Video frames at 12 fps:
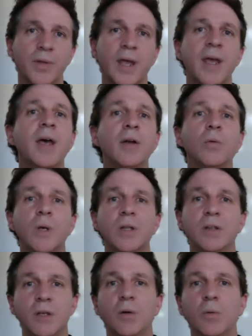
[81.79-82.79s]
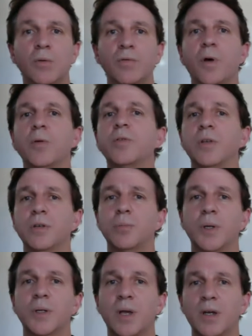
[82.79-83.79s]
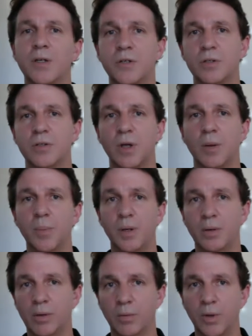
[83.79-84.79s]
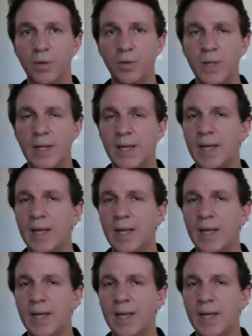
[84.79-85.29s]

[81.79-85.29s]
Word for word: Now, how do we deal with false expectations appearing real?